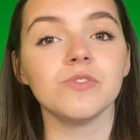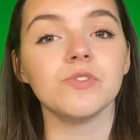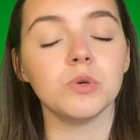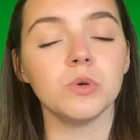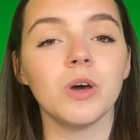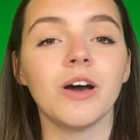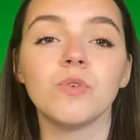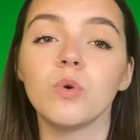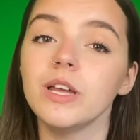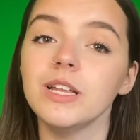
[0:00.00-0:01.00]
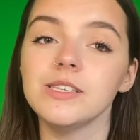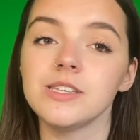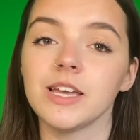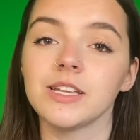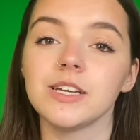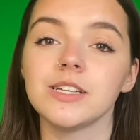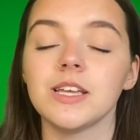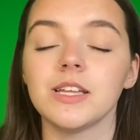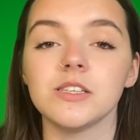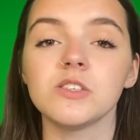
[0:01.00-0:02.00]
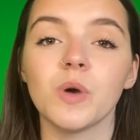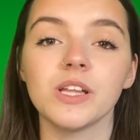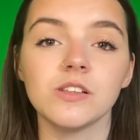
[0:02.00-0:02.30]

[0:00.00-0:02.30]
of you who have oily skin and tend to sweat a